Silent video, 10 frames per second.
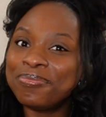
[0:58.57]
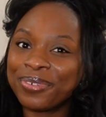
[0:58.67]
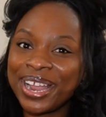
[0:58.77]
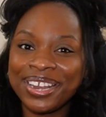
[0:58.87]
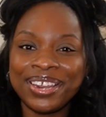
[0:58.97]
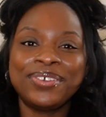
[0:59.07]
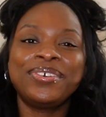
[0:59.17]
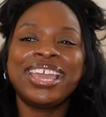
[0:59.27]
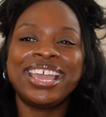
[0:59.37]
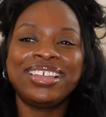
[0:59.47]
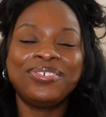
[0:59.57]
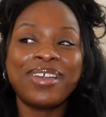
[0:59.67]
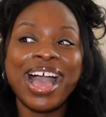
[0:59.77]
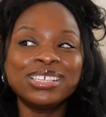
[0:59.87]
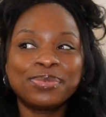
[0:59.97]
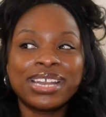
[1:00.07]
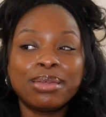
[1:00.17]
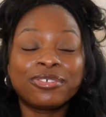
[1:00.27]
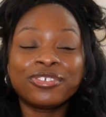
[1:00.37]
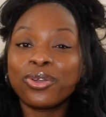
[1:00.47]
brand new and who has been a
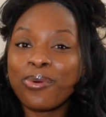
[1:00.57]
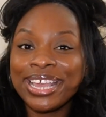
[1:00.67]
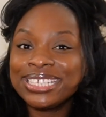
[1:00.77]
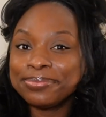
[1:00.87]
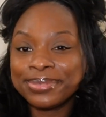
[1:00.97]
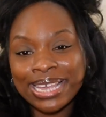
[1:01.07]
neighbor for quite some